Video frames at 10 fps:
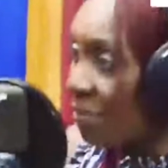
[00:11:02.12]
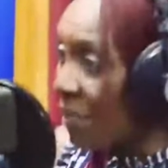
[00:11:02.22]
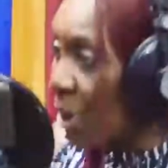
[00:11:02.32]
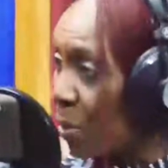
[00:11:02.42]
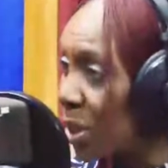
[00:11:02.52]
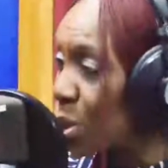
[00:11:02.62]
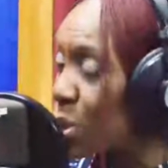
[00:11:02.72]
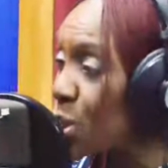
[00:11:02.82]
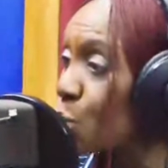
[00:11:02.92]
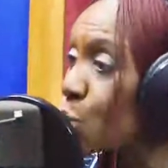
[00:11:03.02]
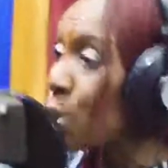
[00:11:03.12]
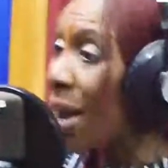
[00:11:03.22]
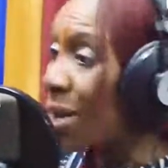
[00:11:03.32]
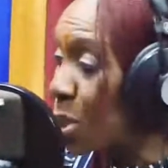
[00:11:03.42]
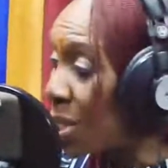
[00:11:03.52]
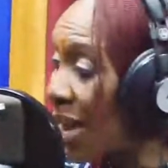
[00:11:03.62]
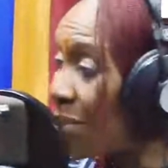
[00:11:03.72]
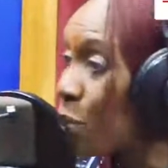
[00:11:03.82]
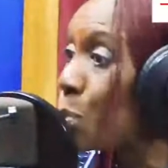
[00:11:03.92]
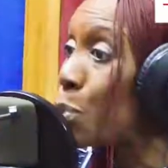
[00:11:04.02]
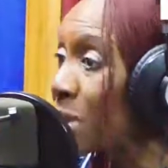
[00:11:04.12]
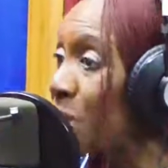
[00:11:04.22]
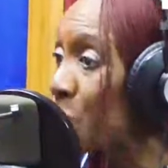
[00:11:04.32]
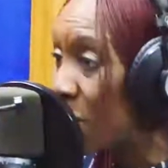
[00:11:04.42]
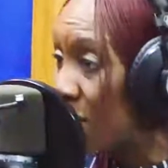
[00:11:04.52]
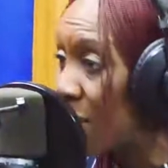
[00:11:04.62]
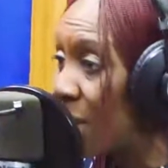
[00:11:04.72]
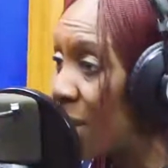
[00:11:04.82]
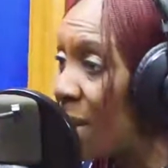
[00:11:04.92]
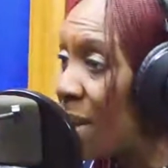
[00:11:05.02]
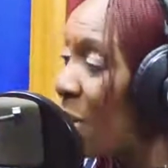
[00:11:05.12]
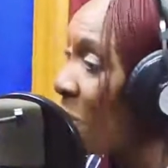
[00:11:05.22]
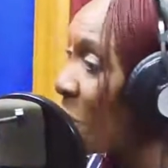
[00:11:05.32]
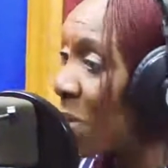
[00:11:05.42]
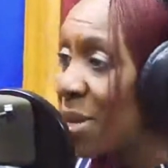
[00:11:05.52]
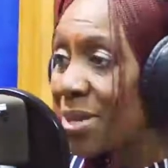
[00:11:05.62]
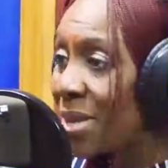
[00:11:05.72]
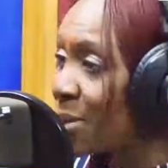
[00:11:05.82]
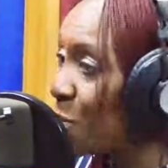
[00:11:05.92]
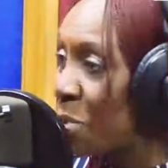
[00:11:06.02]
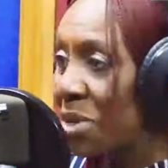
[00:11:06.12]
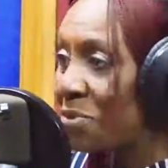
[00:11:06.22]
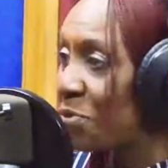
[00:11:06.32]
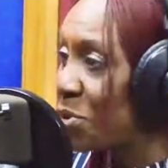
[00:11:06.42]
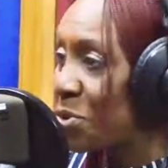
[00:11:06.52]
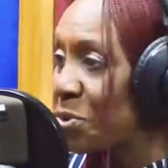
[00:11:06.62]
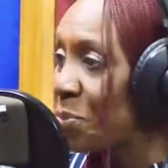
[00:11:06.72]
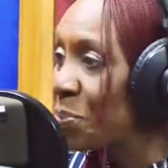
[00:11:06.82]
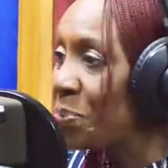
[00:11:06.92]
the environment. You need to actually have your books in order. Otherwise, there's no money for you.